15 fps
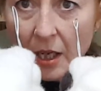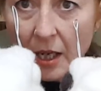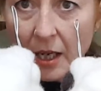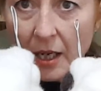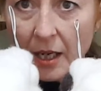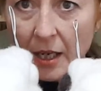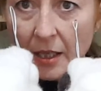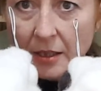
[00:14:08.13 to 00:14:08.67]

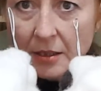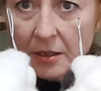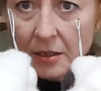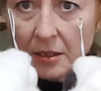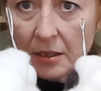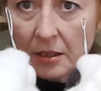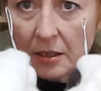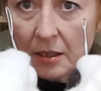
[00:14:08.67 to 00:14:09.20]
And
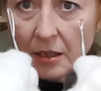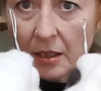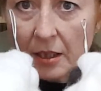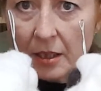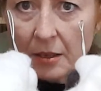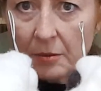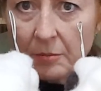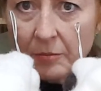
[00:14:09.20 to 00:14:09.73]

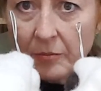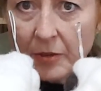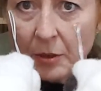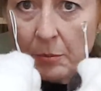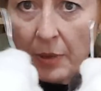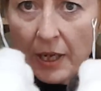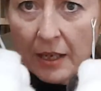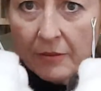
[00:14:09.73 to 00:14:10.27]
the
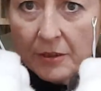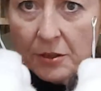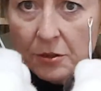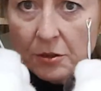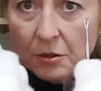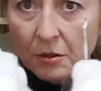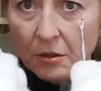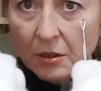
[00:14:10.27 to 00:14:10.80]
back of his
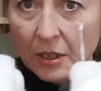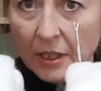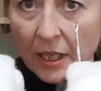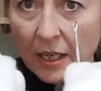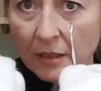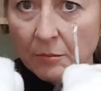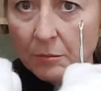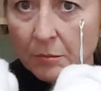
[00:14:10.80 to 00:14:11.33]
jaw,
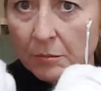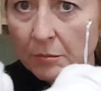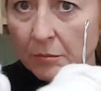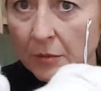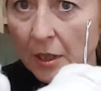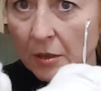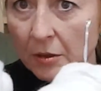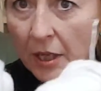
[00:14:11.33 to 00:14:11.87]
again,
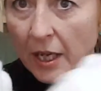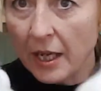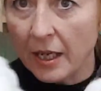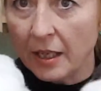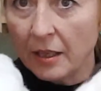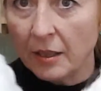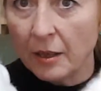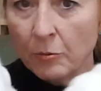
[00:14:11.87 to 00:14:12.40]
okay.
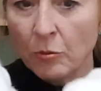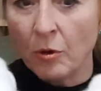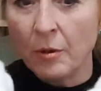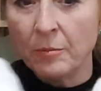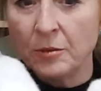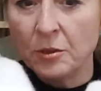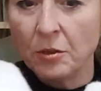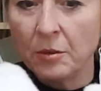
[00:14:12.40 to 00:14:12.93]
But what
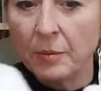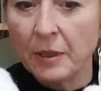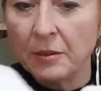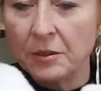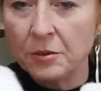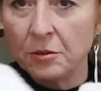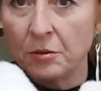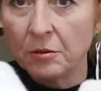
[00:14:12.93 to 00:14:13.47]
I'm talking about is
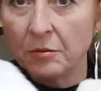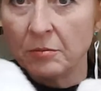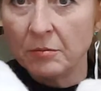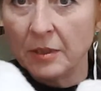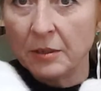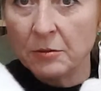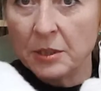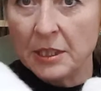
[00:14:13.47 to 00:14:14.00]
jaw,
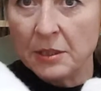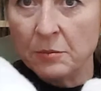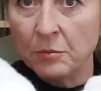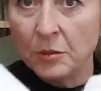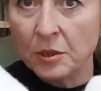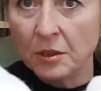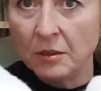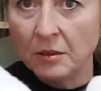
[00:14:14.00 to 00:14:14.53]
obviously his
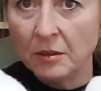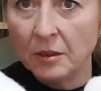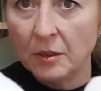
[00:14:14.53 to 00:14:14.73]
muzzle.